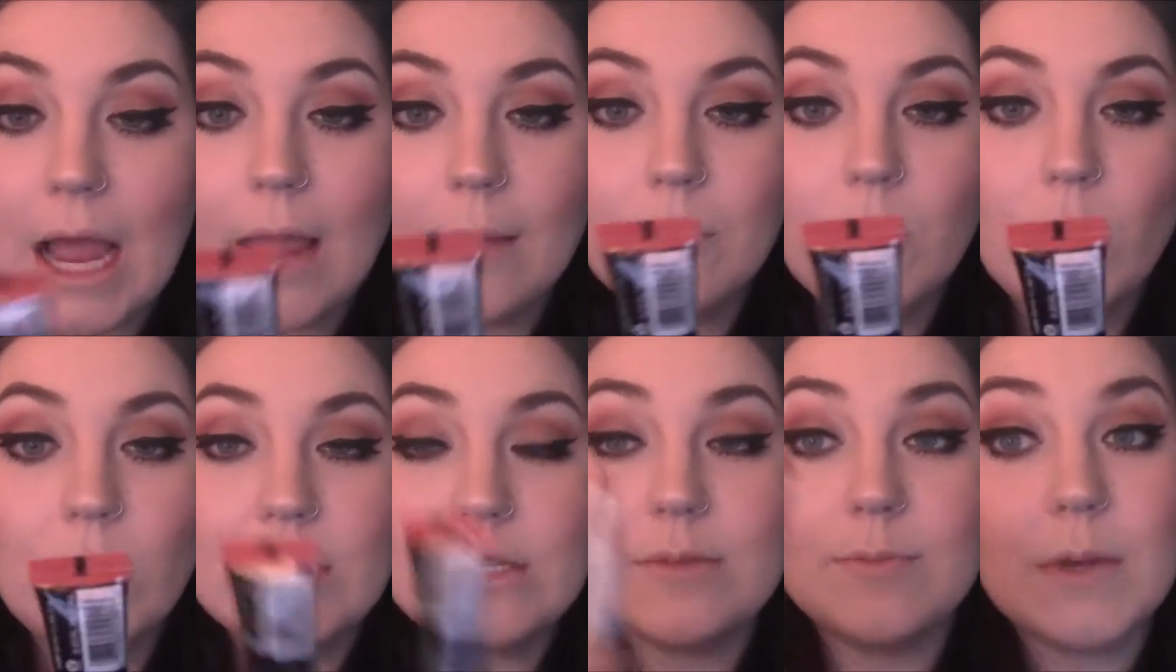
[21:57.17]
I'm
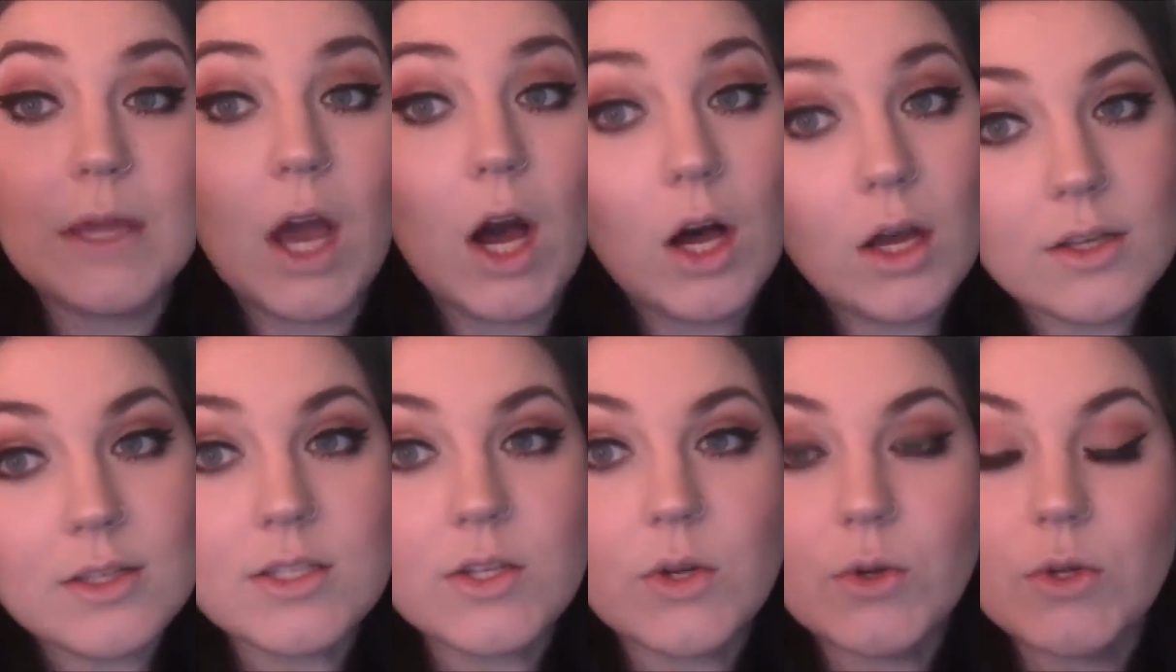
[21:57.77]
going to be
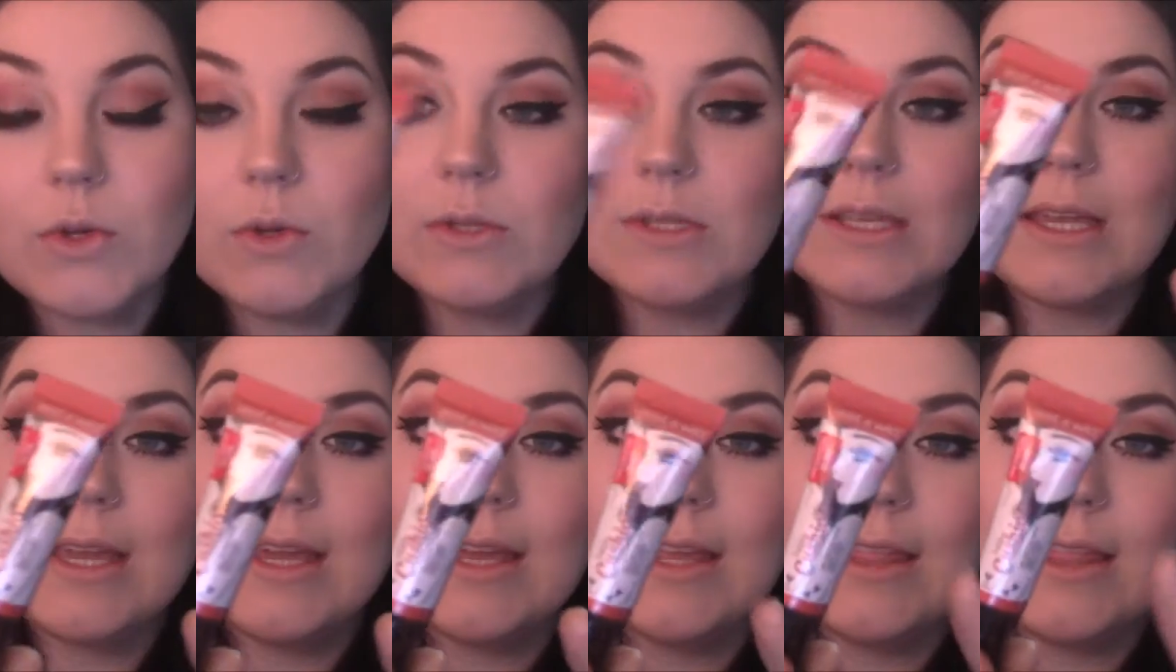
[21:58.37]
also
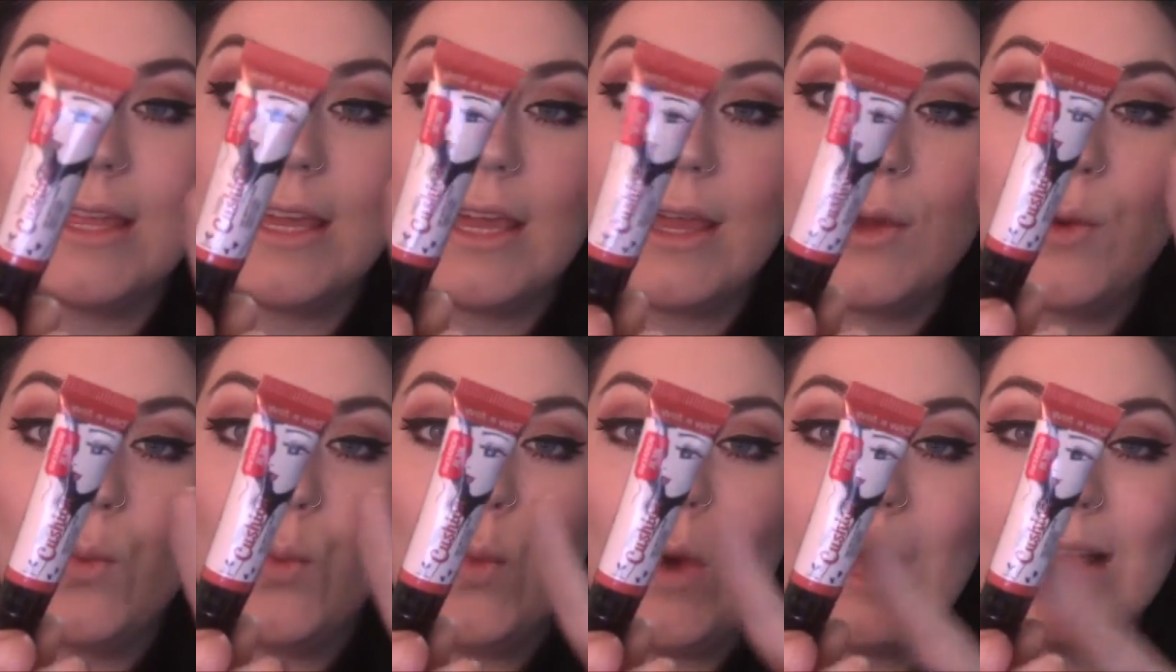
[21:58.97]
using the
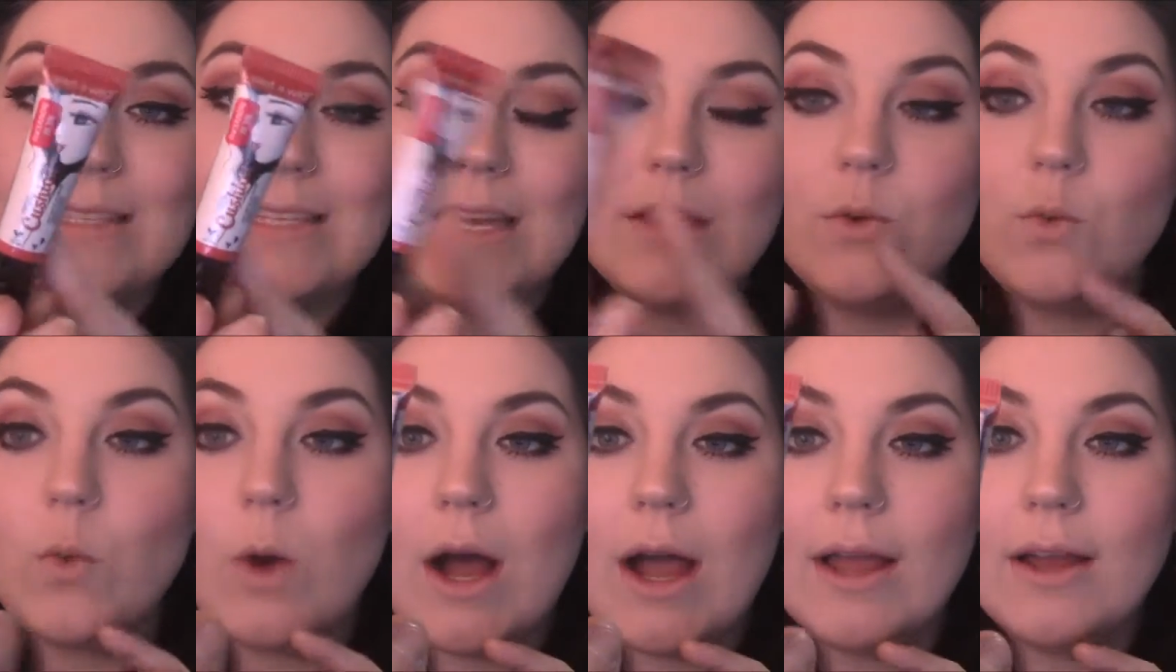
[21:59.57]
Wet
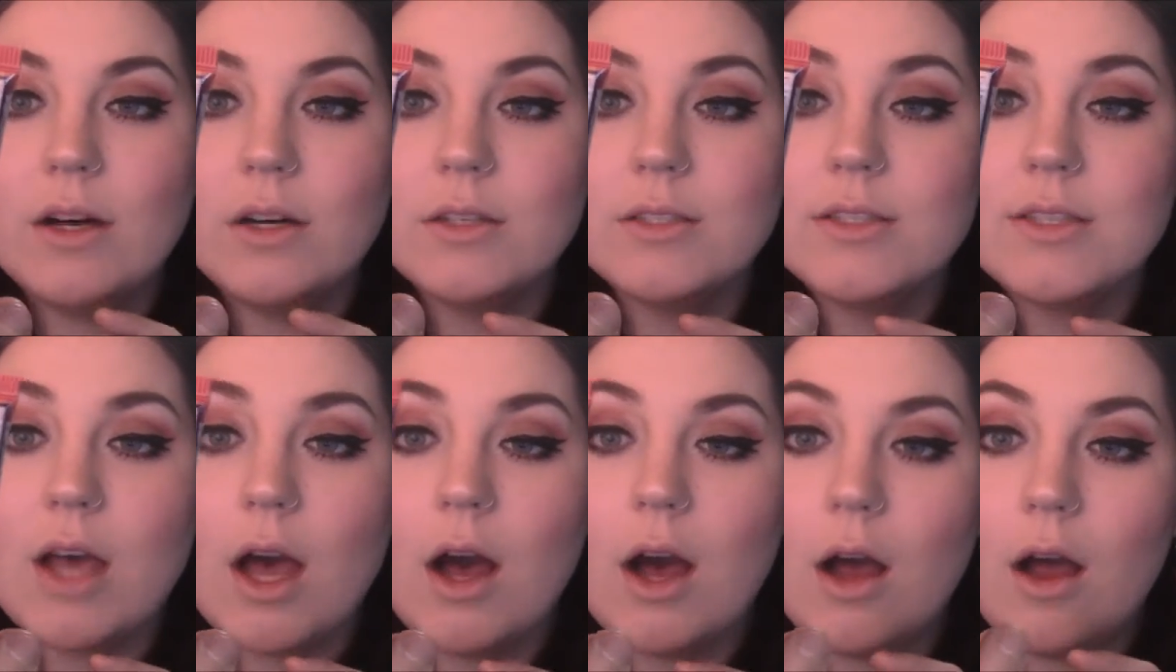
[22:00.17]
n Wild
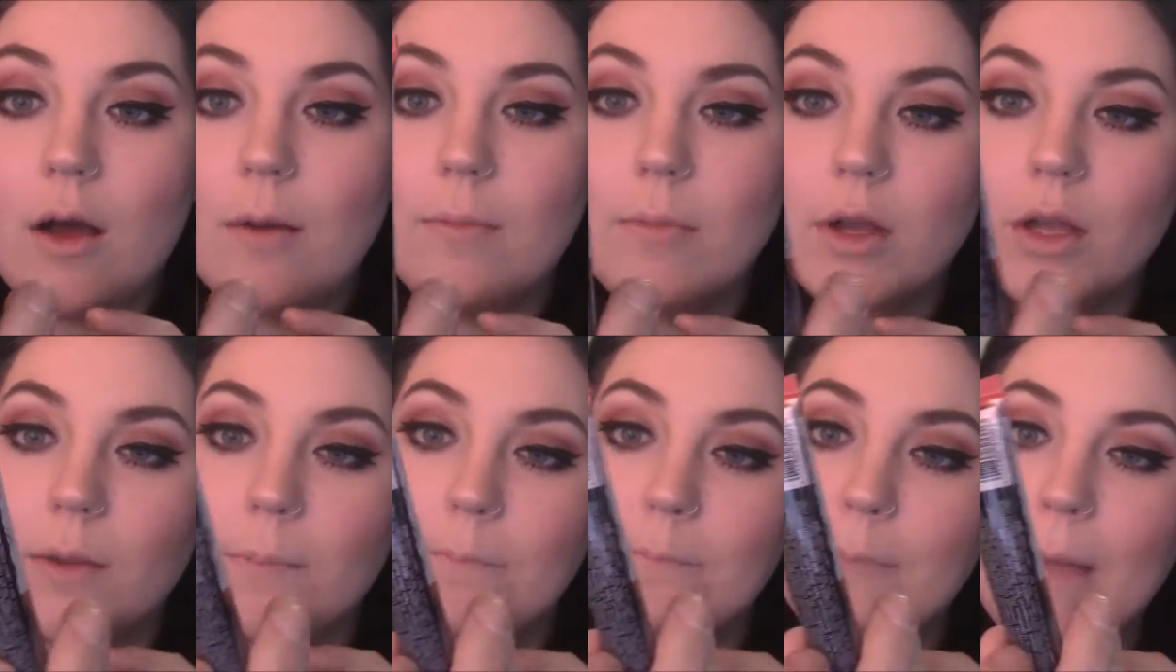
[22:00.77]

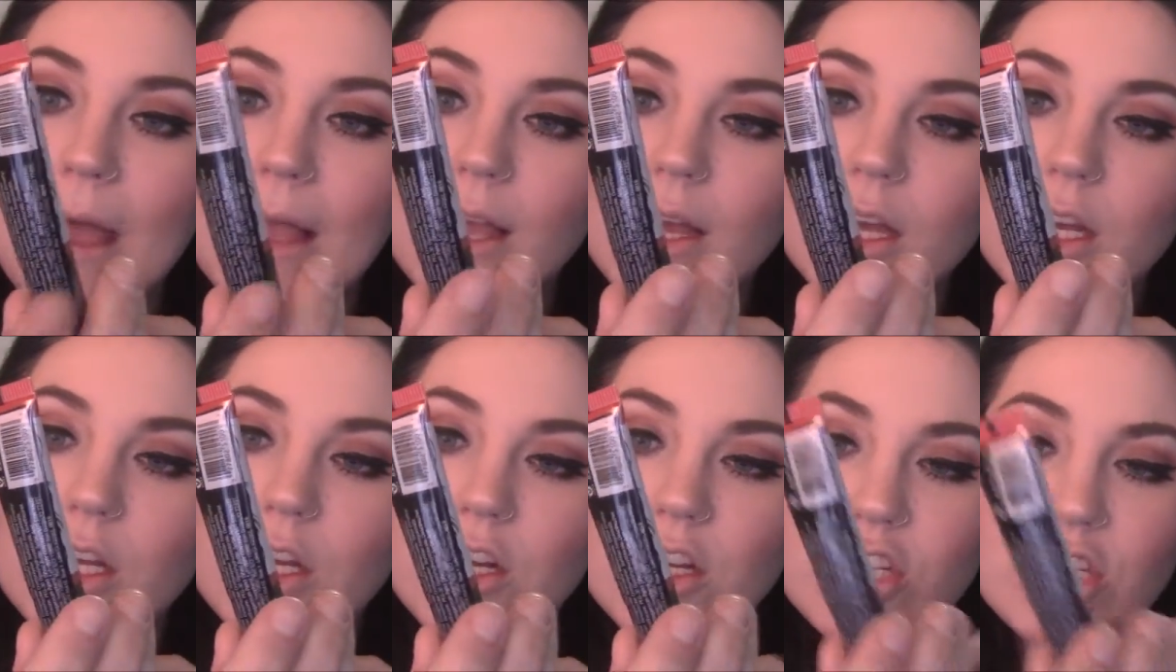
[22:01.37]

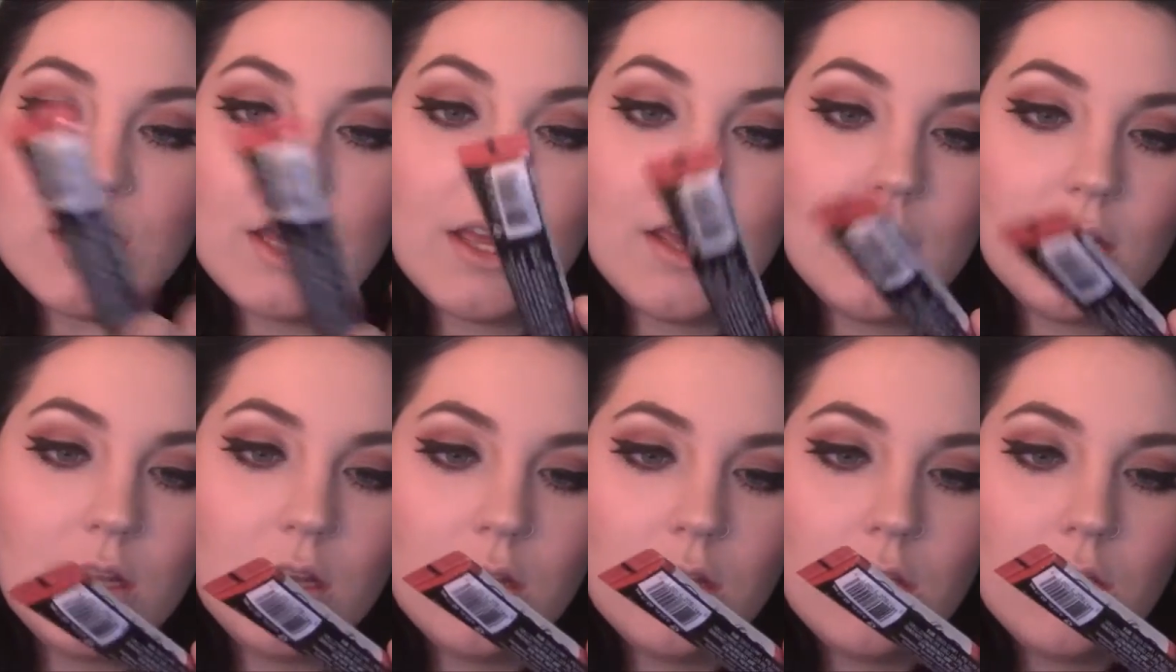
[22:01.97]

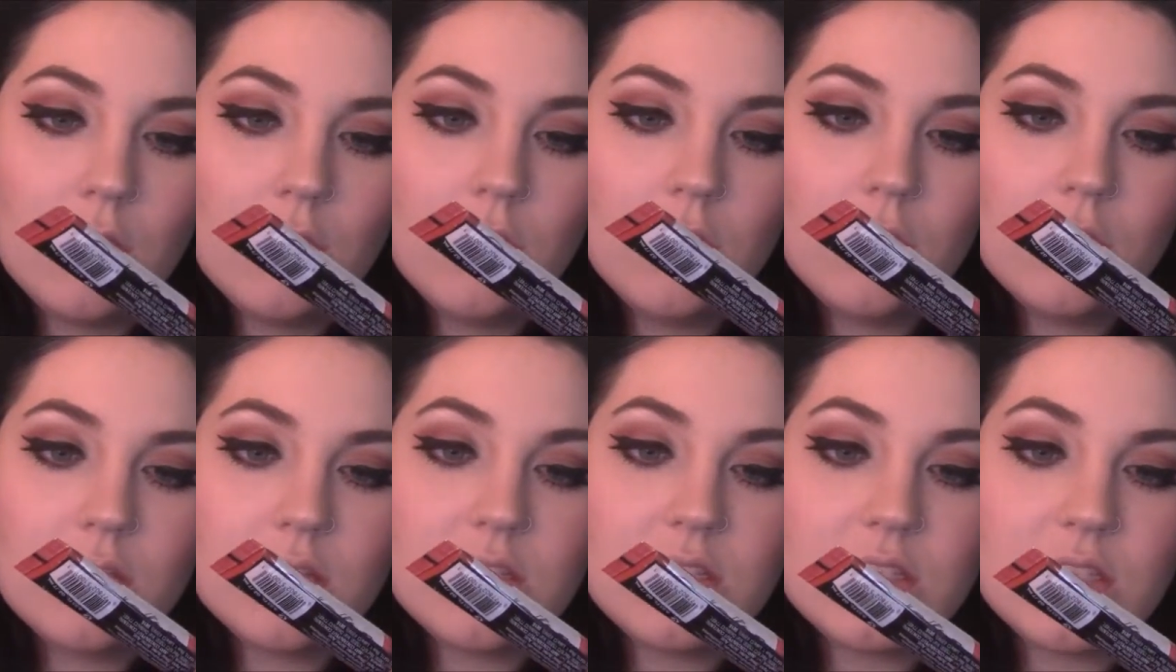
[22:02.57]
megaCushion
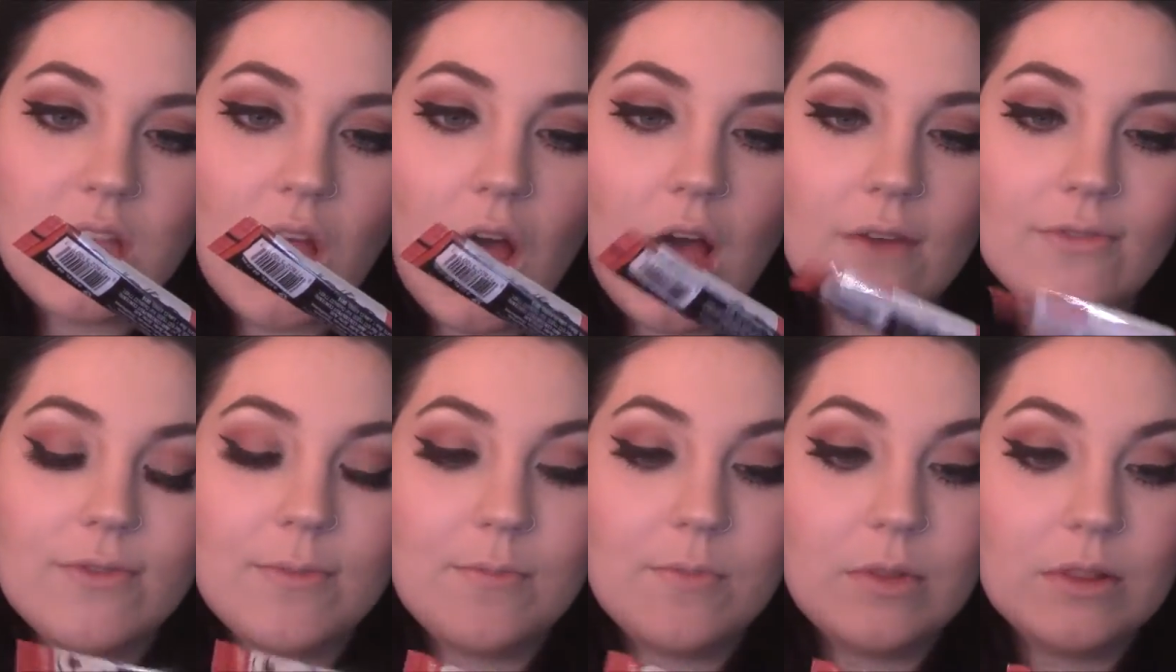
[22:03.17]
Soft